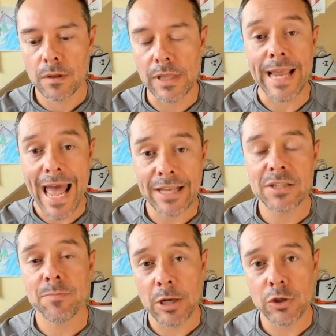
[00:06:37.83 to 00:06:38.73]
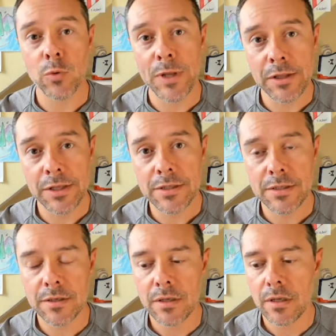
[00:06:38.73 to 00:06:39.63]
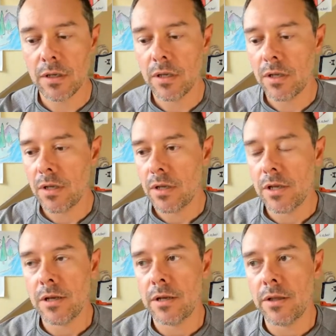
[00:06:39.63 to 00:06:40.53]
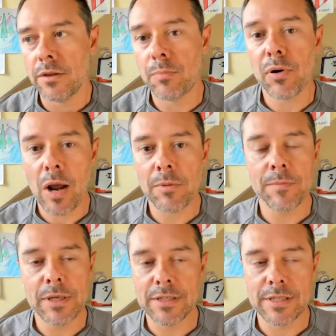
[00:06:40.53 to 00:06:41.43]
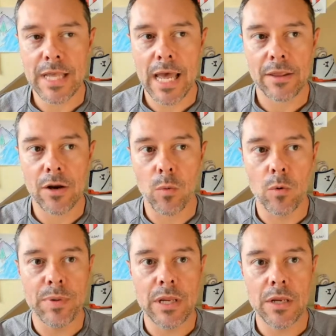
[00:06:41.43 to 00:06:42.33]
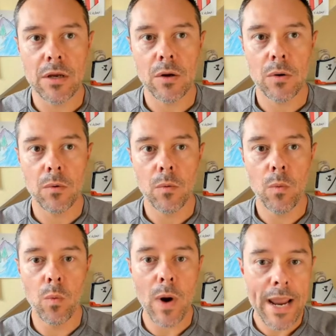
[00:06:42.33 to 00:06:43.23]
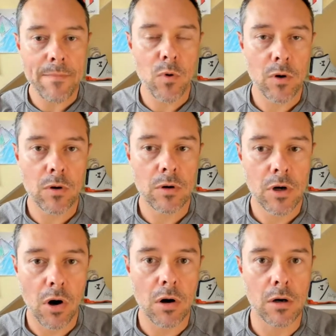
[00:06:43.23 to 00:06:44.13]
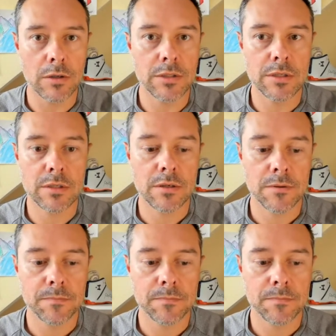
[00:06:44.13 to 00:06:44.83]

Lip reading: like as special weeklies. The problem is that there will be way more cards